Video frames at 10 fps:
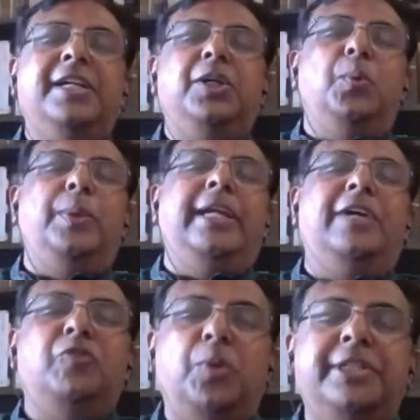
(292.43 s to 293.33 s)
when
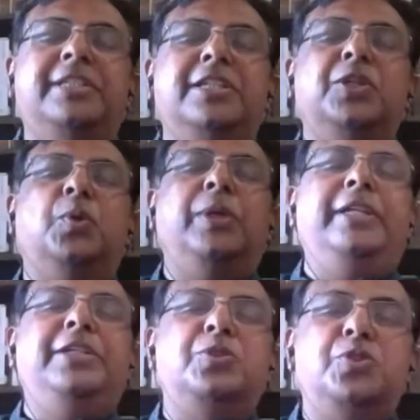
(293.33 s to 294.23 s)
I've wanted
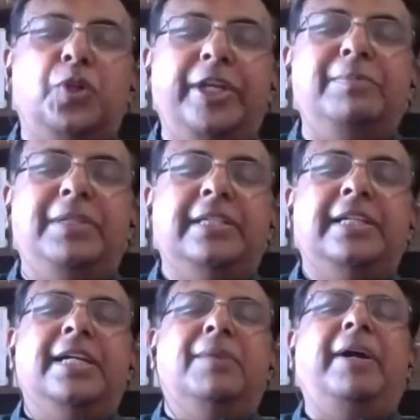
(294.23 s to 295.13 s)
colleagues to join me,
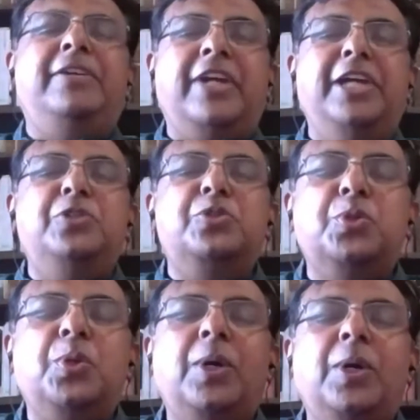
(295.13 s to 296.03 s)
by trying to
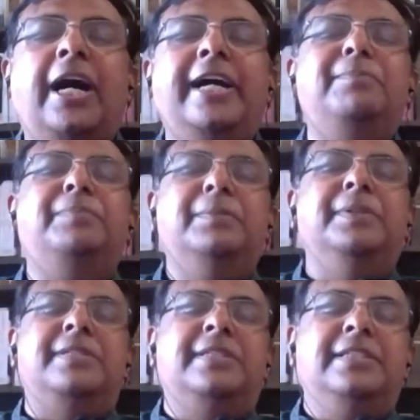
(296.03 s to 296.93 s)
show a higher
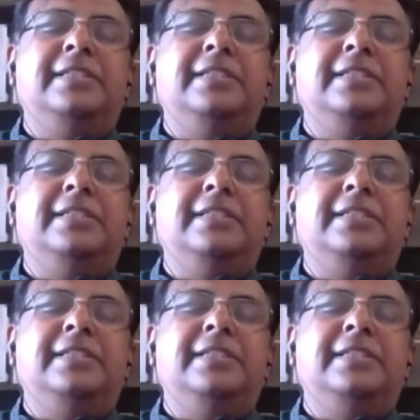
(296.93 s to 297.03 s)
purpose,